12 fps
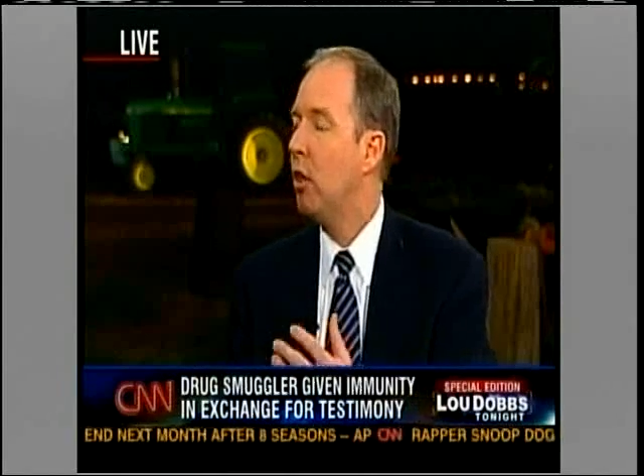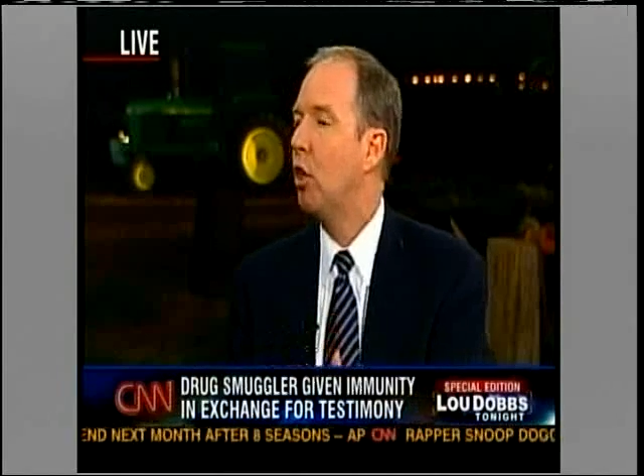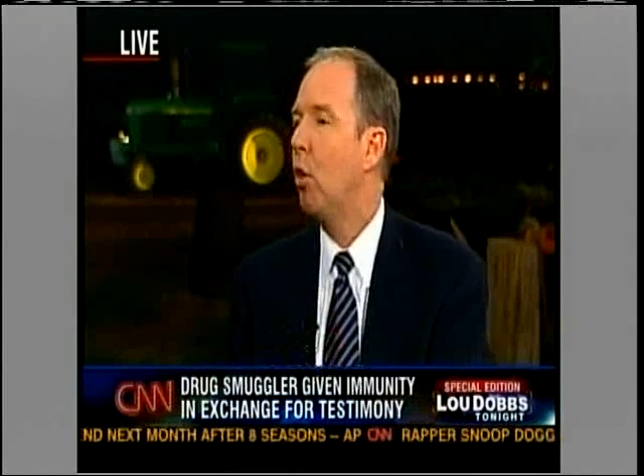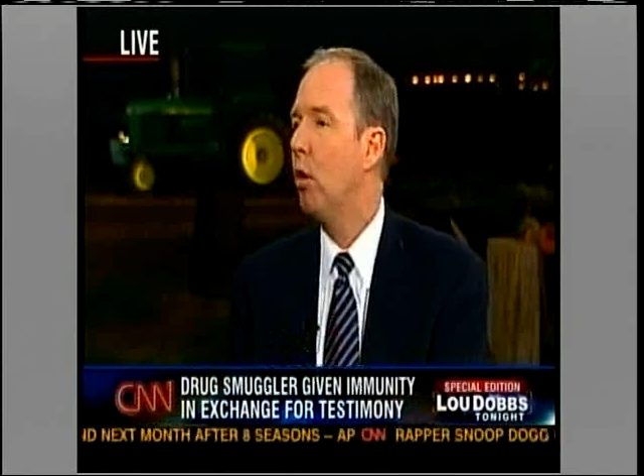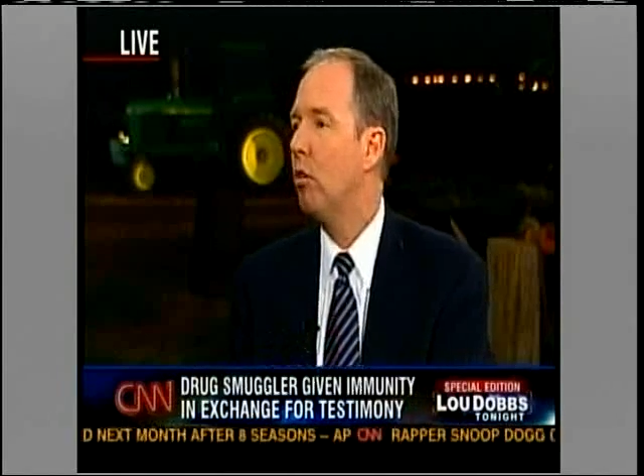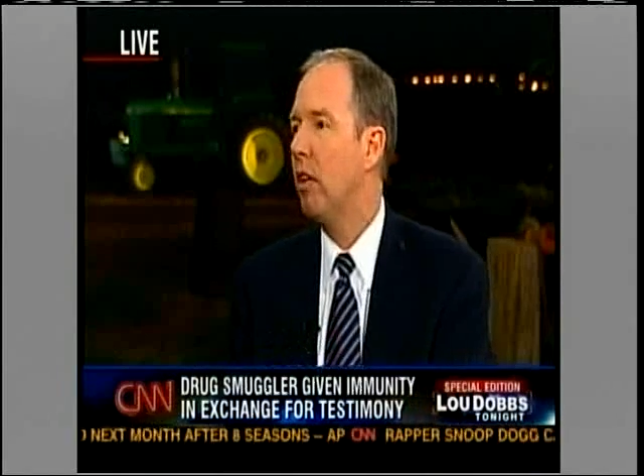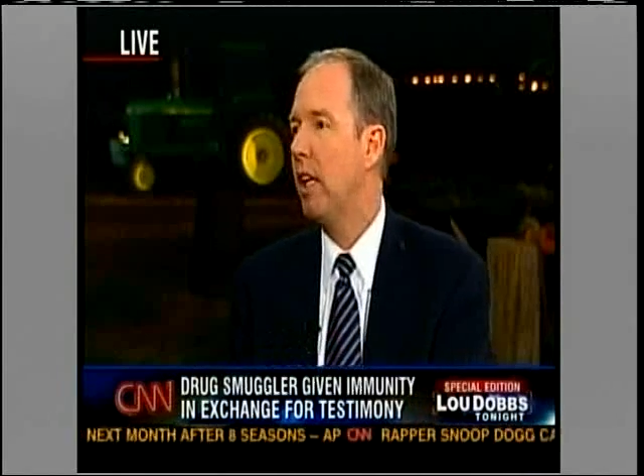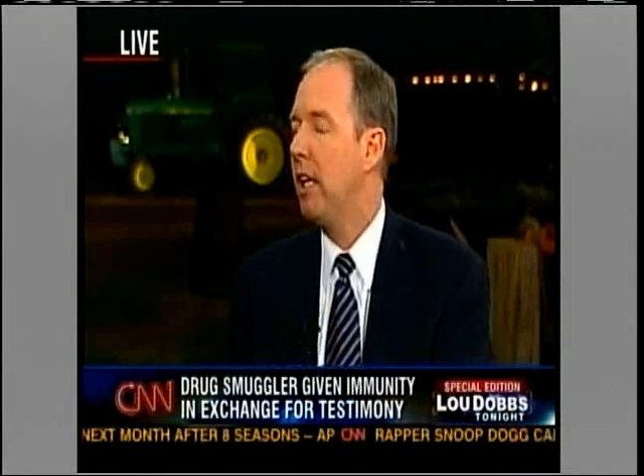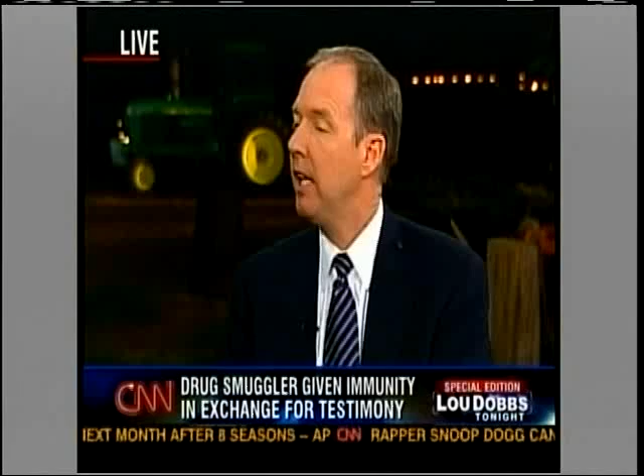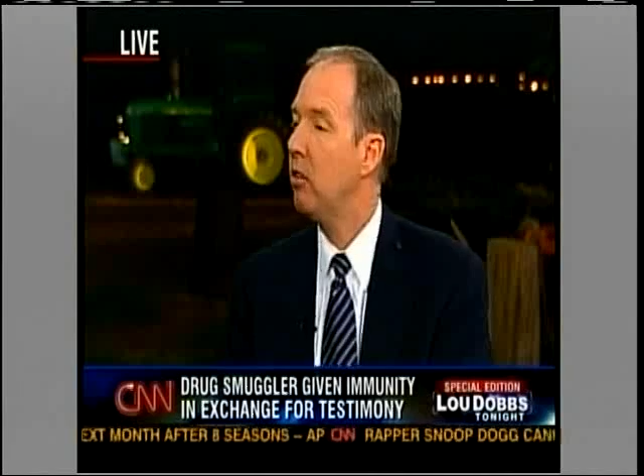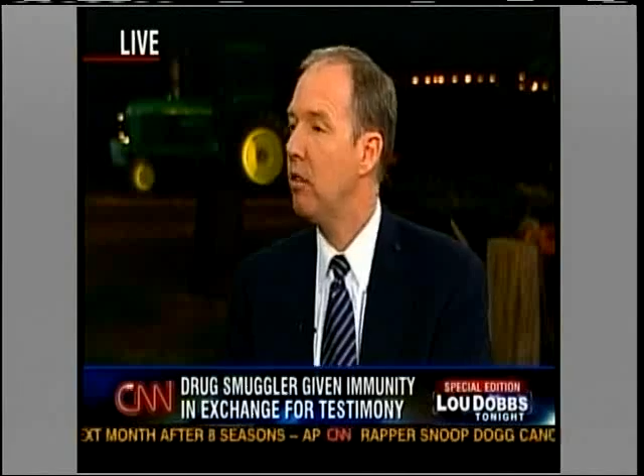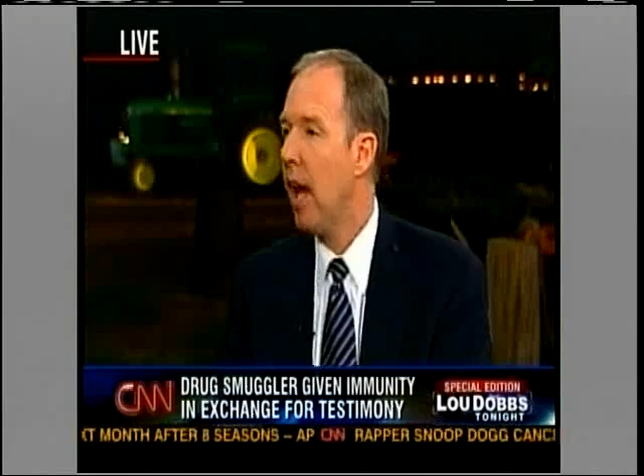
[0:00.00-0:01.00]
The court
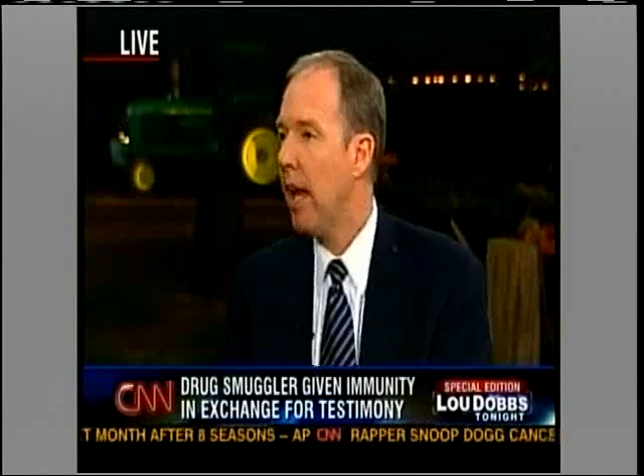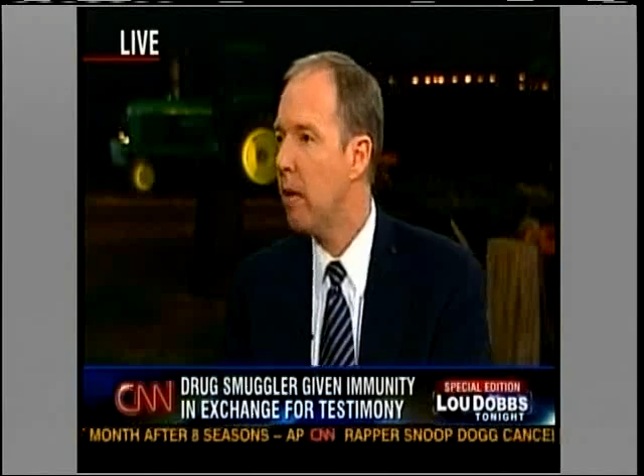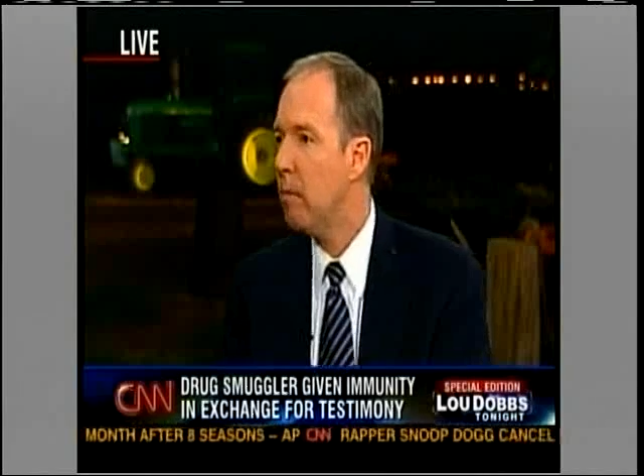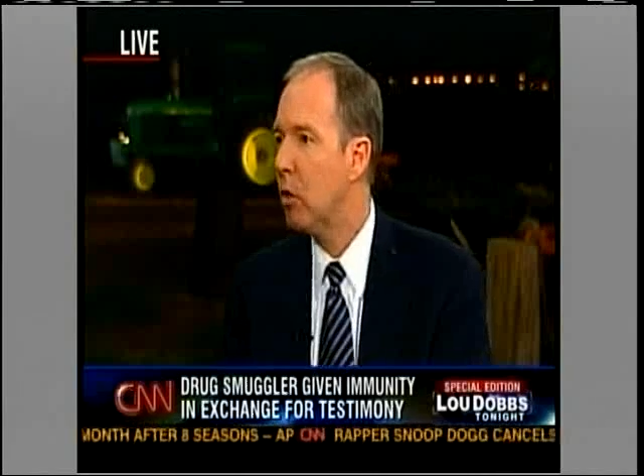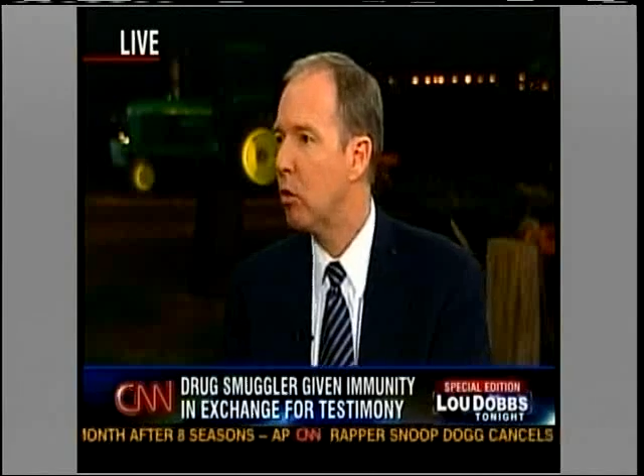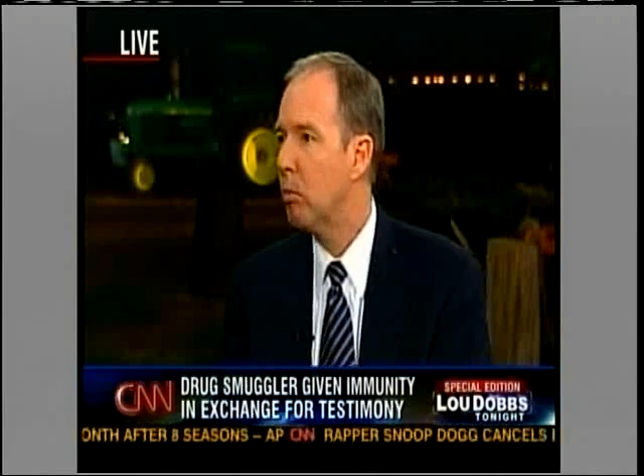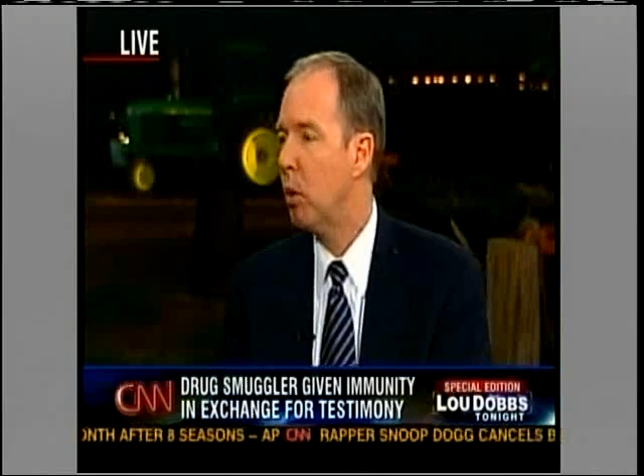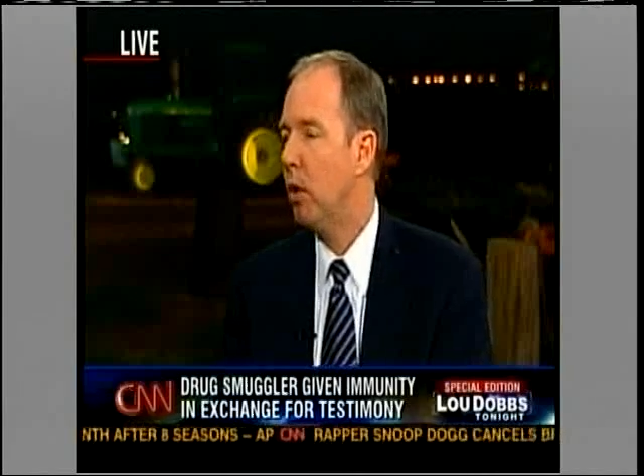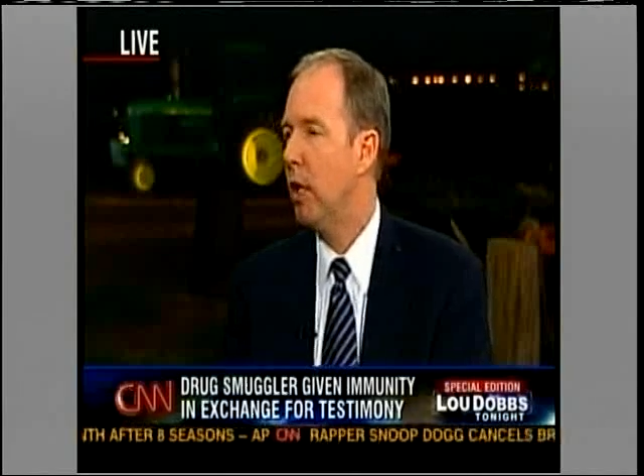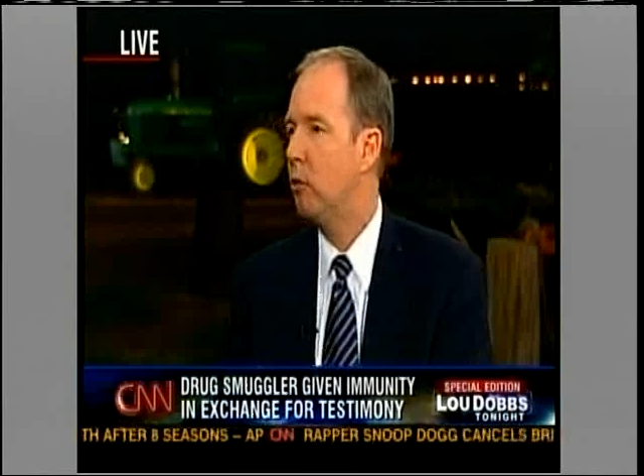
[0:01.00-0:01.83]
said it's not admissible.